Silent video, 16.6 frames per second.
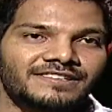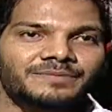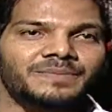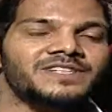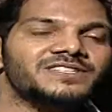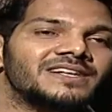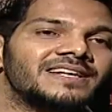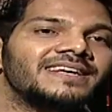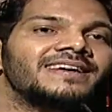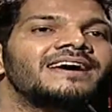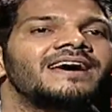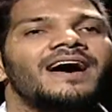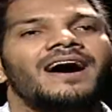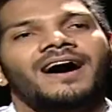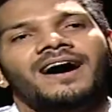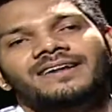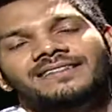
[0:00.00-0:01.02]
and especially
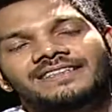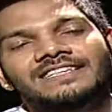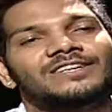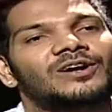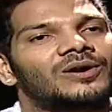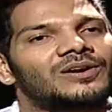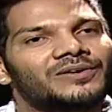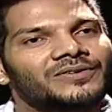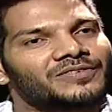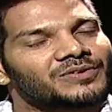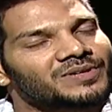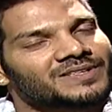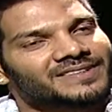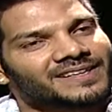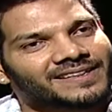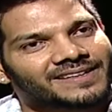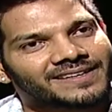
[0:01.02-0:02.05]
and the Tollywood
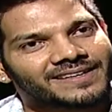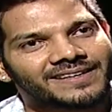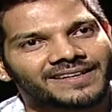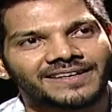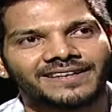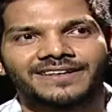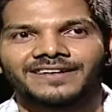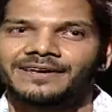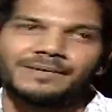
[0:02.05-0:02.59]
viewers andarki,